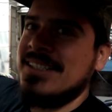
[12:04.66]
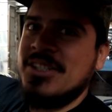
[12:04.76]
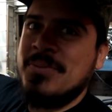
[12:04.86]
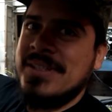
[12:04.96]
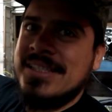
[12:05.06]
You keep
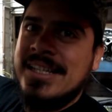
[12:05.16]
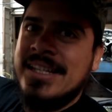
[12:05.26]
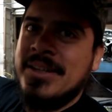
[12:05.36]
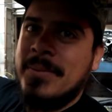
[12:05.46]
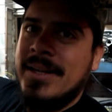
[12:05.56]
having
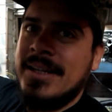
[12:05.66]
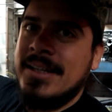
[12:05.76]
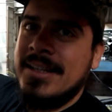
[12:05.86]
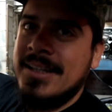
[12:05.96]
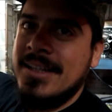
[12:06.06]
nightmares of
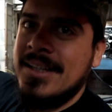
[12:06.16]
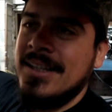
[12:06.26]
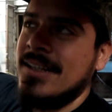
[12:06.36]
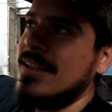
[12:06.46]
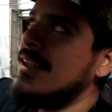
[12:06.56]
your
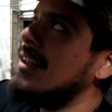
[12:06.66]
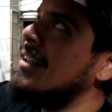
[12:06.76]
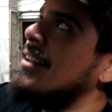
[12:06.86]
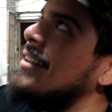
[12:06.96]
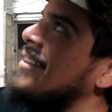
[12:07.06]
motor blowing
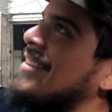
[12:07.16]
up.